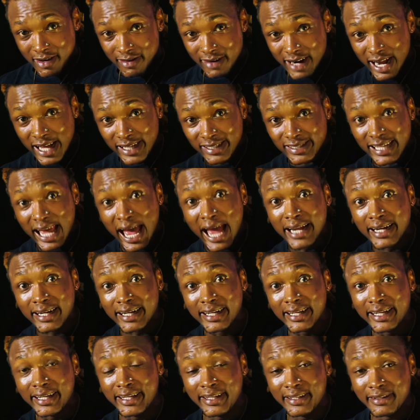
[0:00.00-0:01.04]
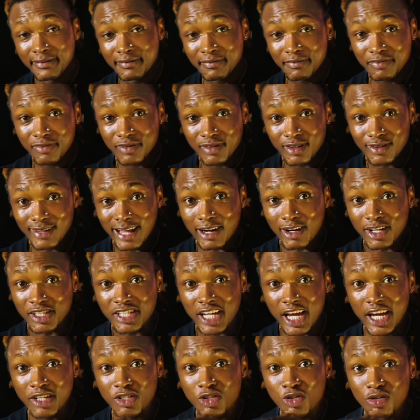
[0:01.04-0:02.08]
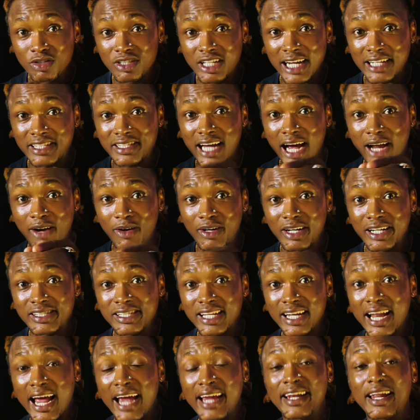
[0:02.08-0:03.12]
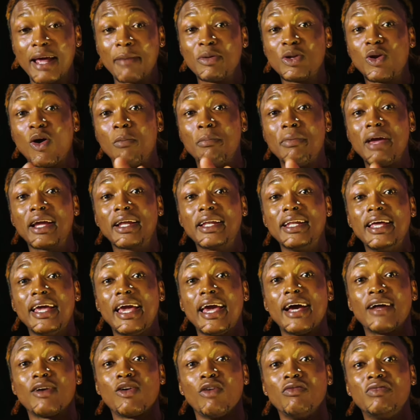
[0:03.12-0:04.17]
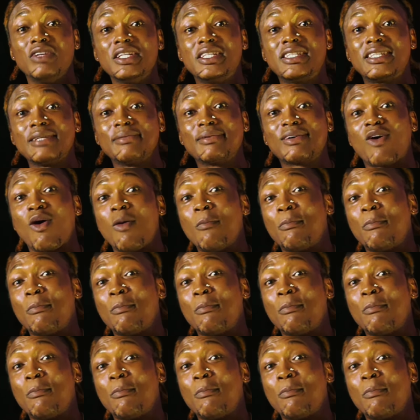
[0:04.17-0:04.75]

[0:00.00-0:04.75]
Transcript: Recently, now don't say Jules the Jalo, they say now they don't make the head of the team